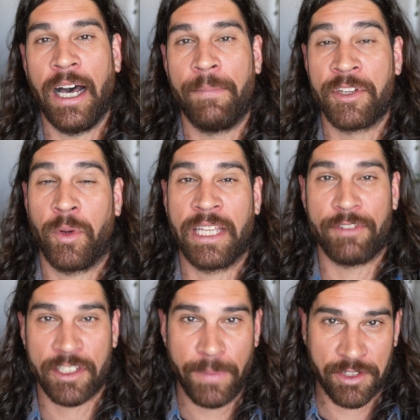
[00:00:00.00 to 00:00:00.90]
Just want to give
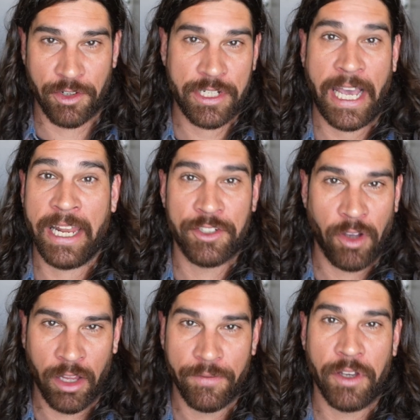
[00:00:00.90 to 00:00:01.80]
a special shout out to
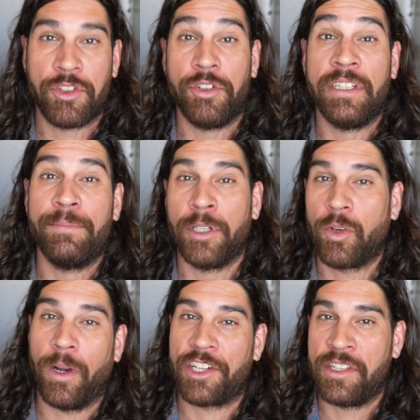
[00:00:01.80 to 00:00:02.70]
all of those who did put
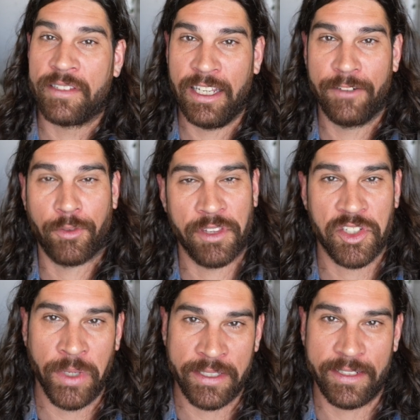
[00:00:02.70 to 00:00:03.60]
questions in for
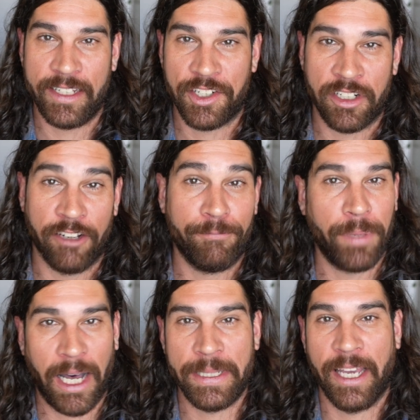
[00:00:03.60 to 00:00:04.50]
this week's edition of
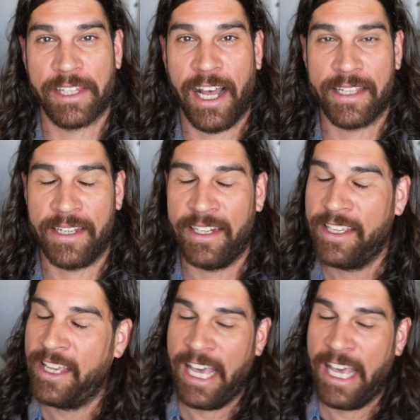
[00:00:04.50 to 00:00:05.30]
Bobby on the Hot Seat.